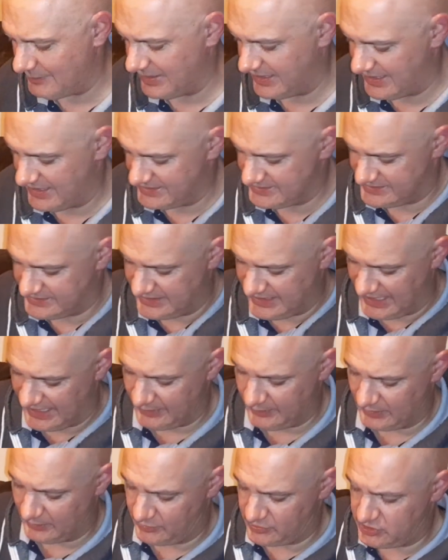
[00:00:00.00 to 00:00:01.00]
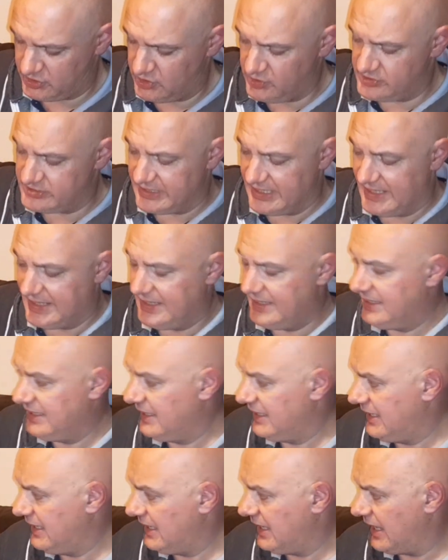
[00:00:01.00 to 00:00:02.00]
yesterday when I was using it.
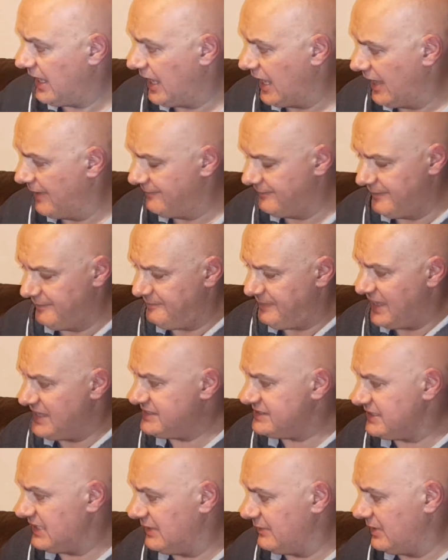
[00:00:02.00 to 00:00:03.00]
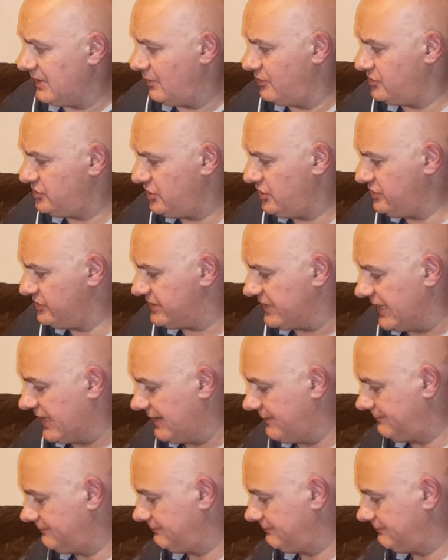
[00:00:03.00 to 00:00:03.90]
Basically, when I was using it,